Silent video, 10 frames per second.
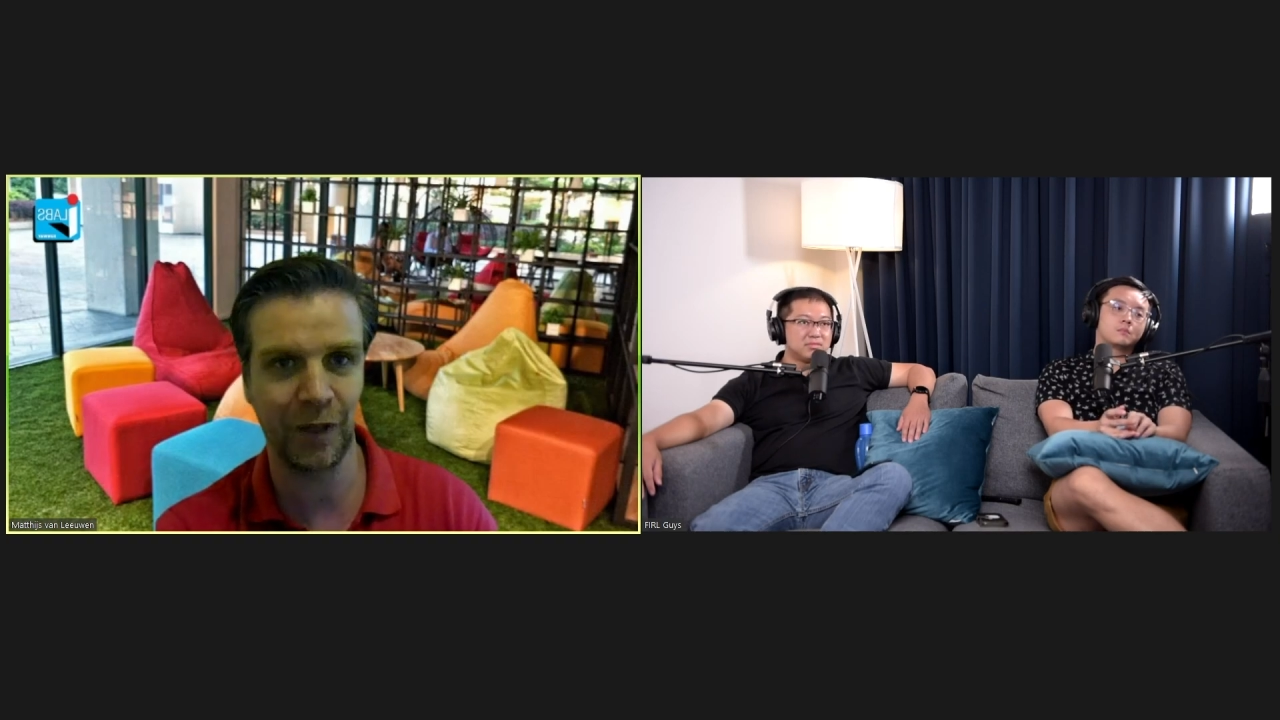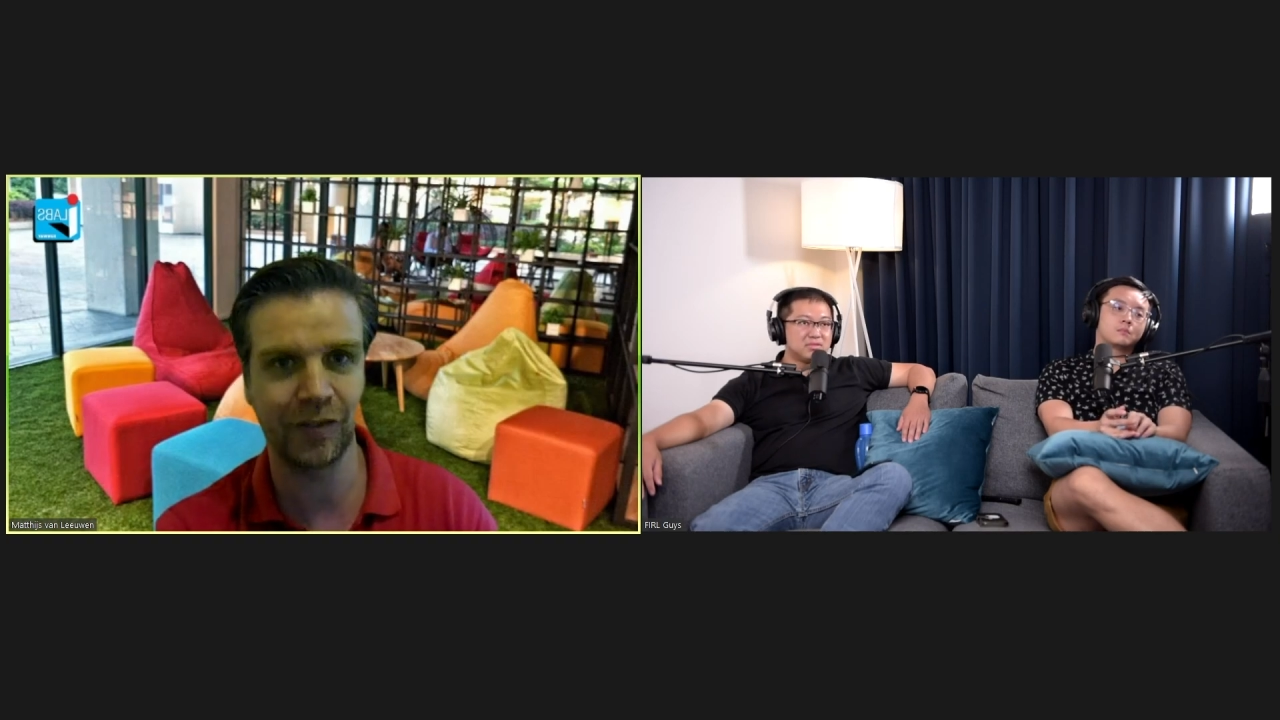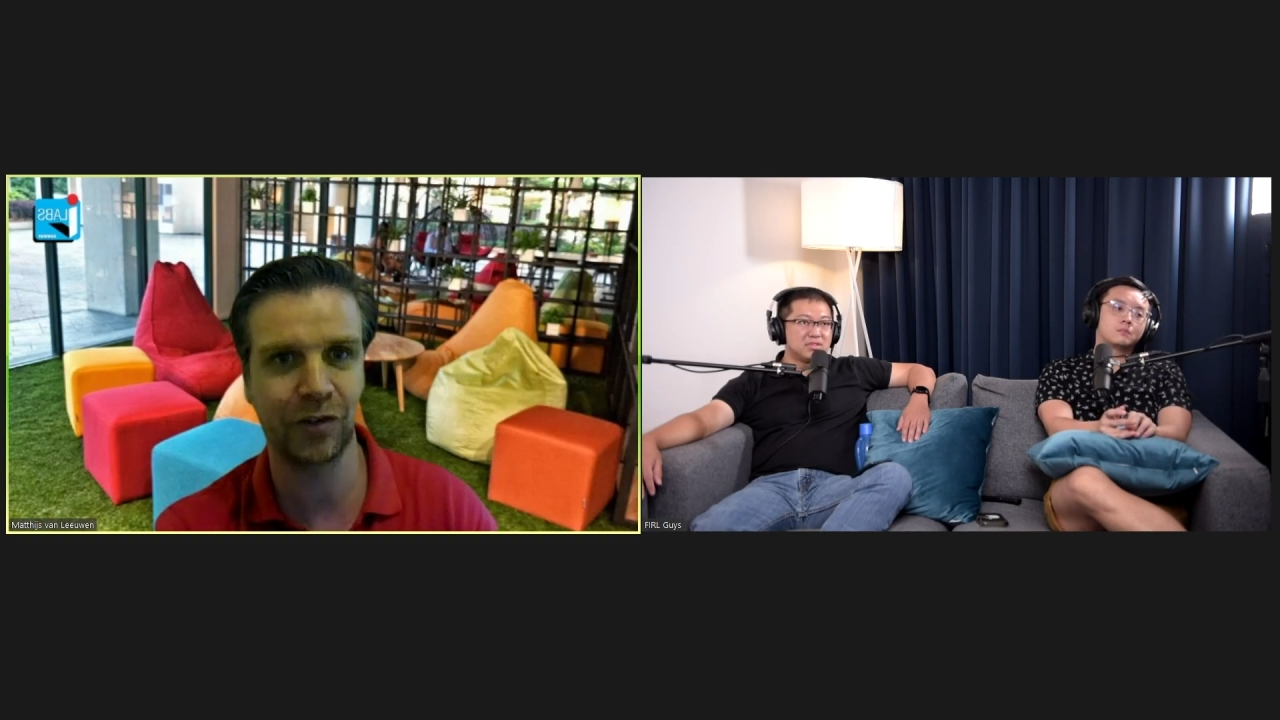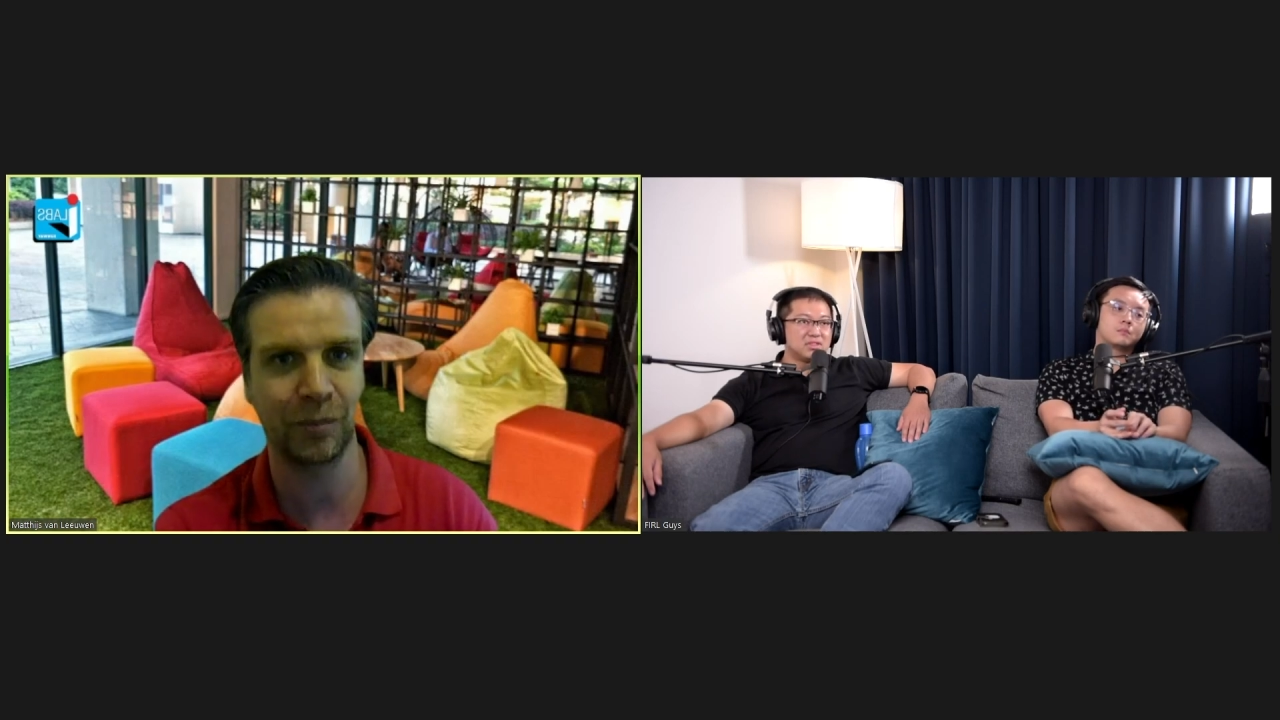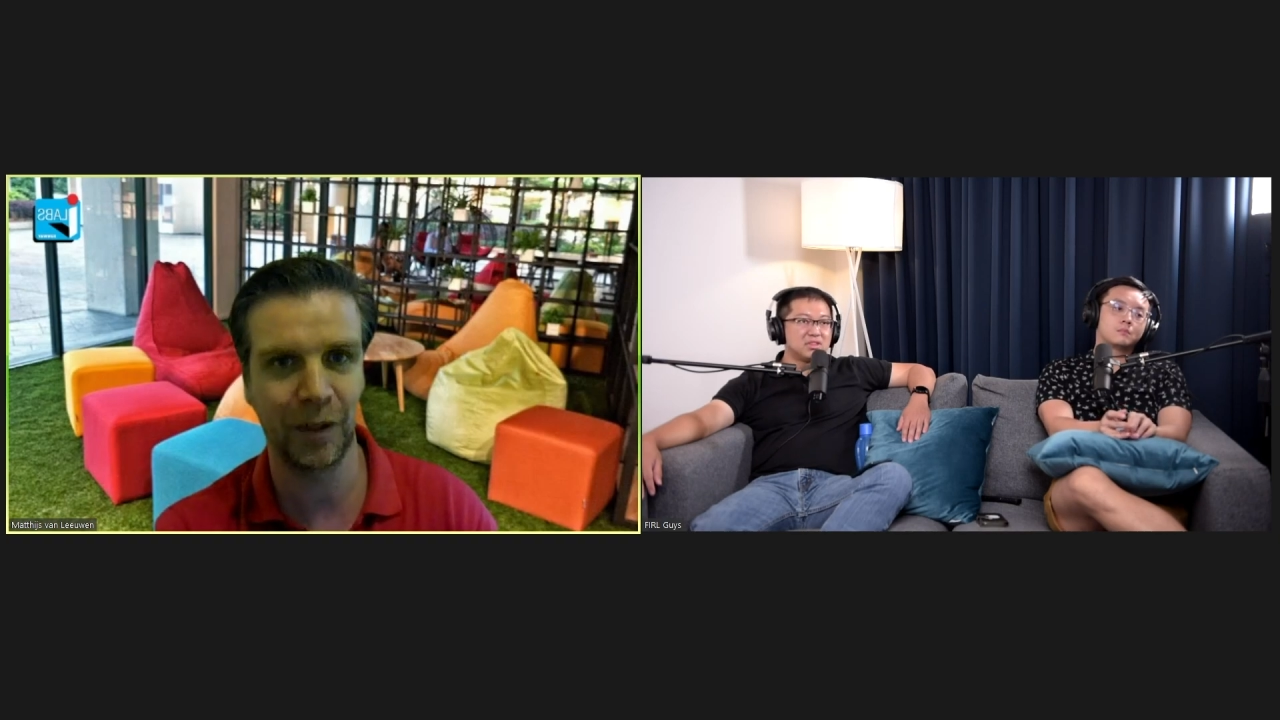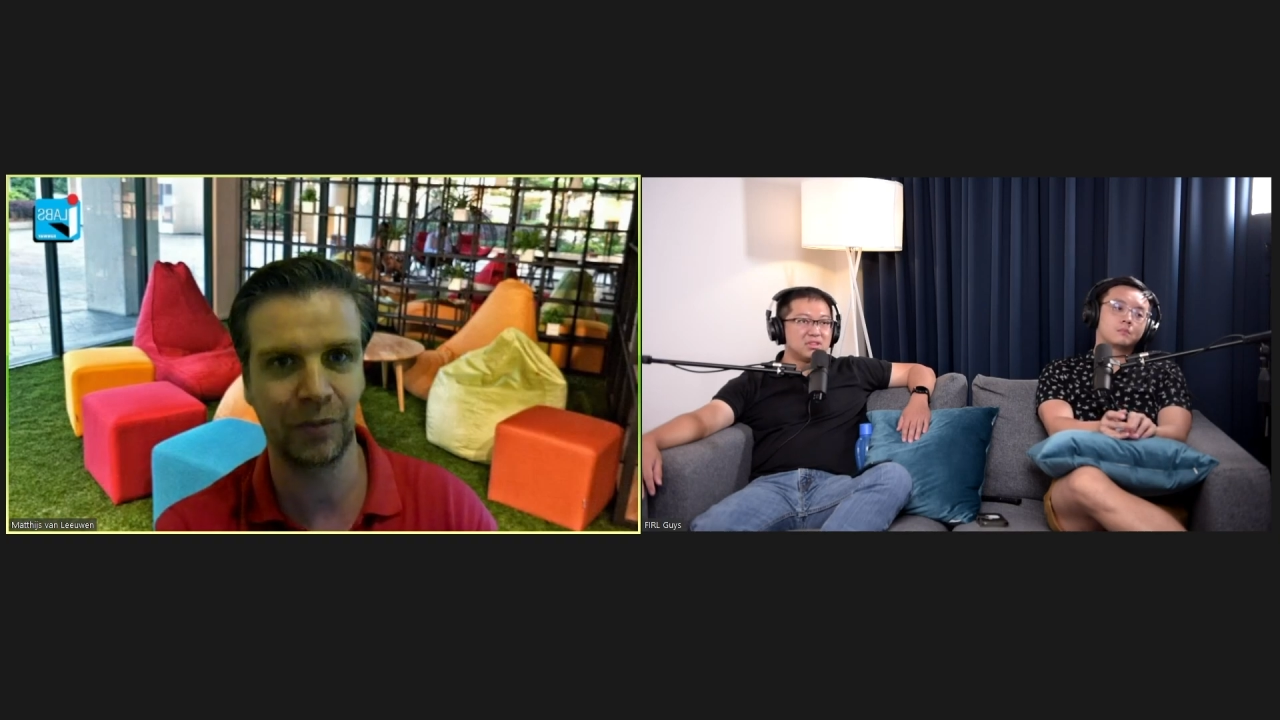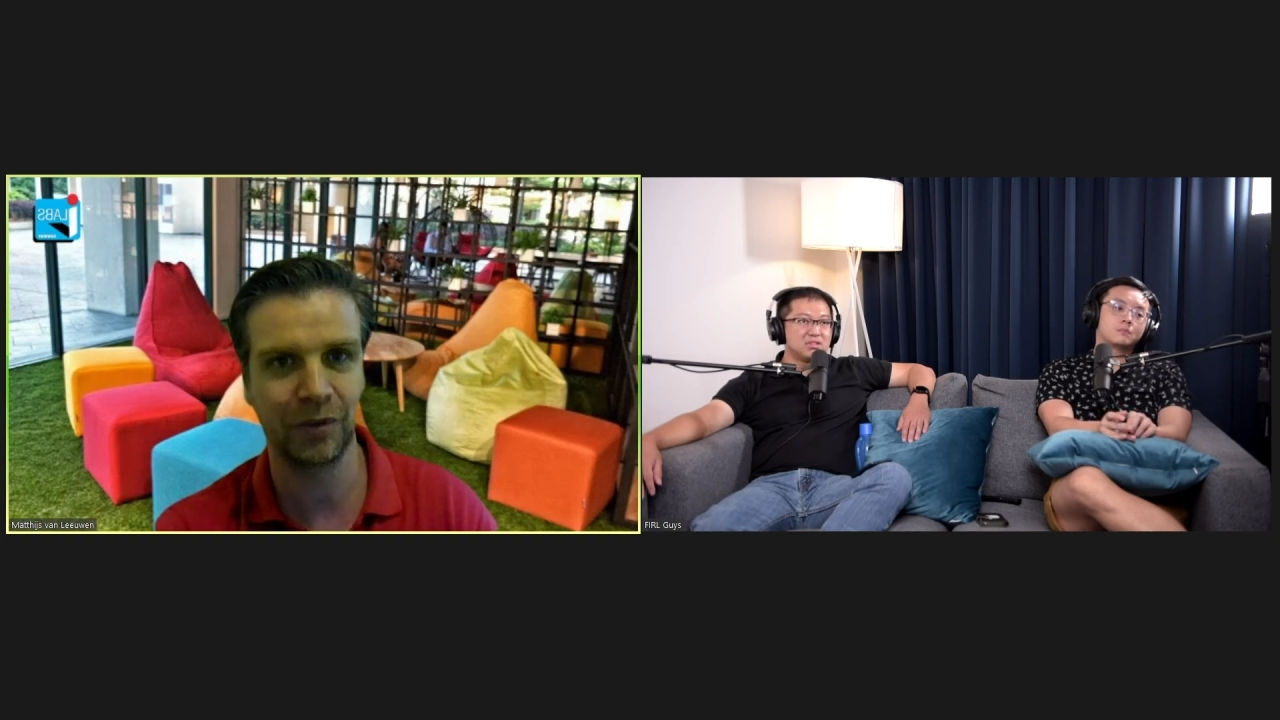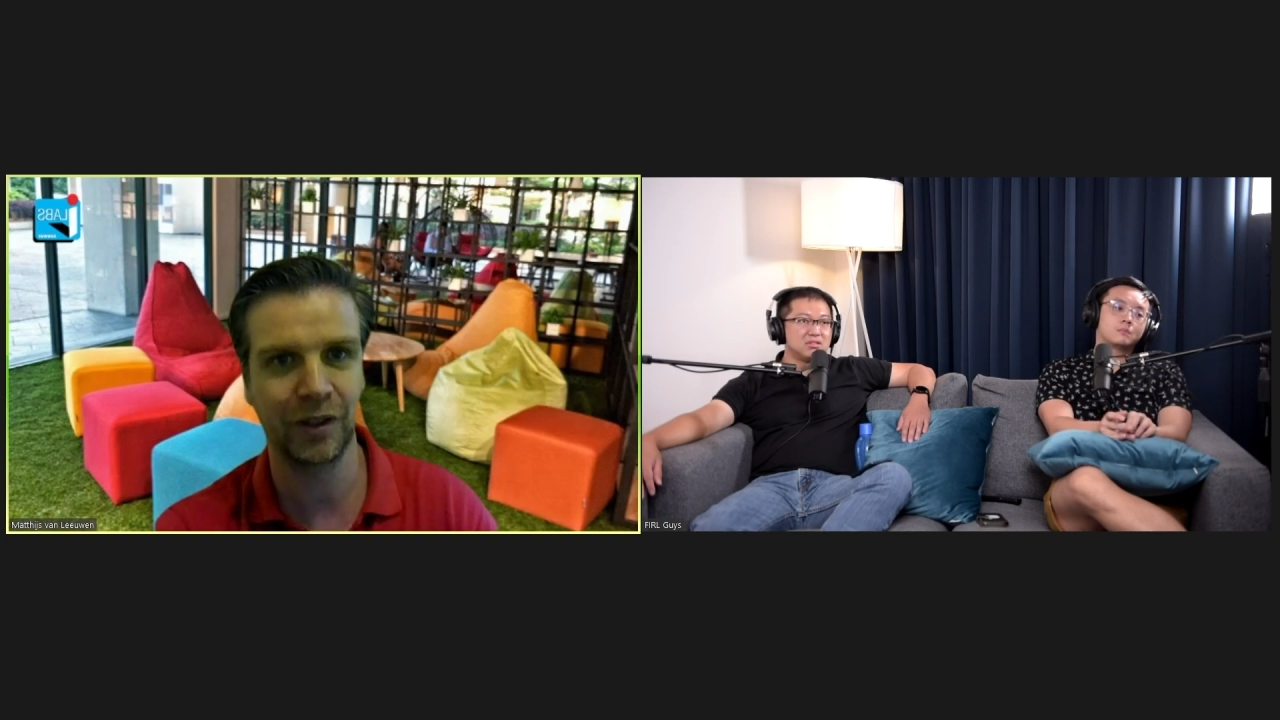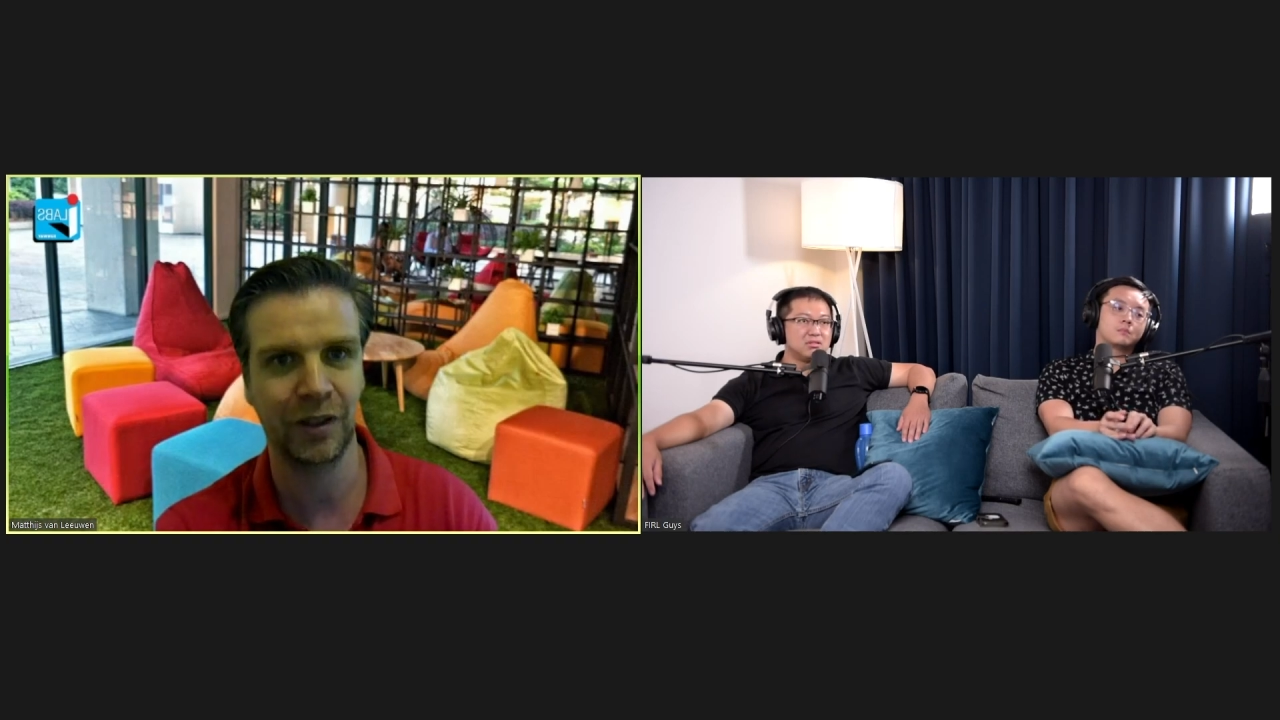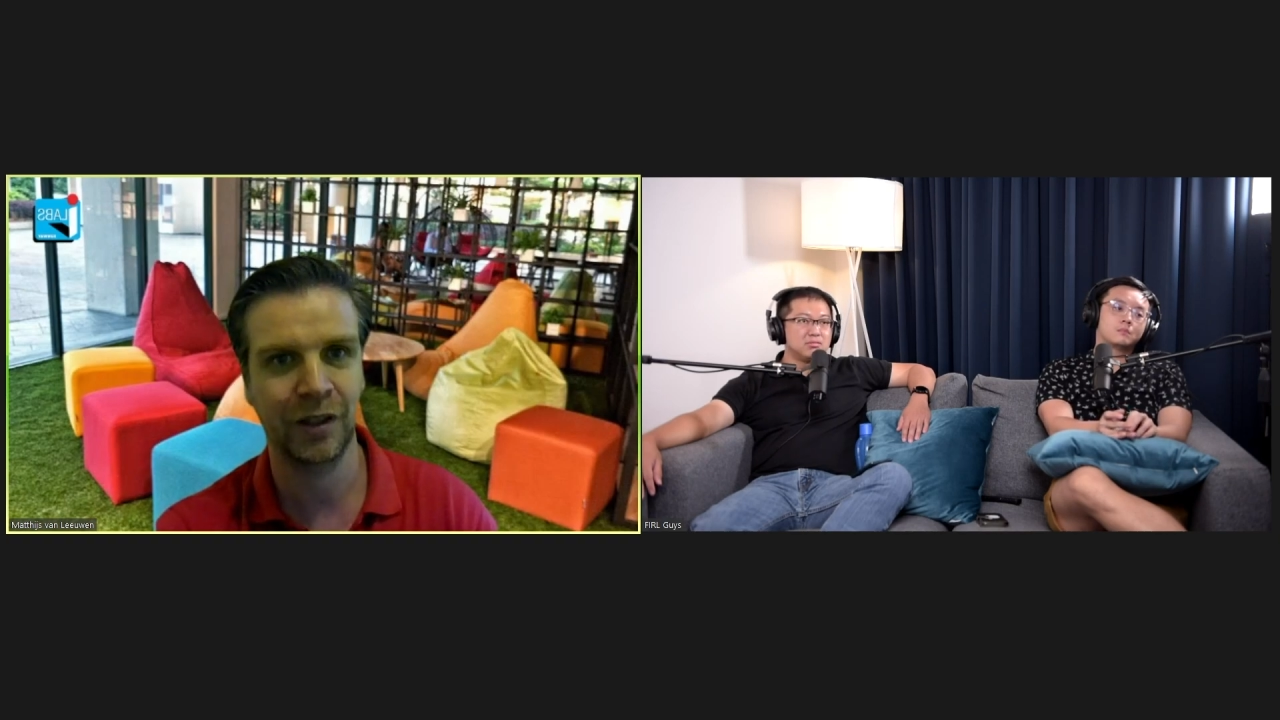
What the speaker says: muscle memory.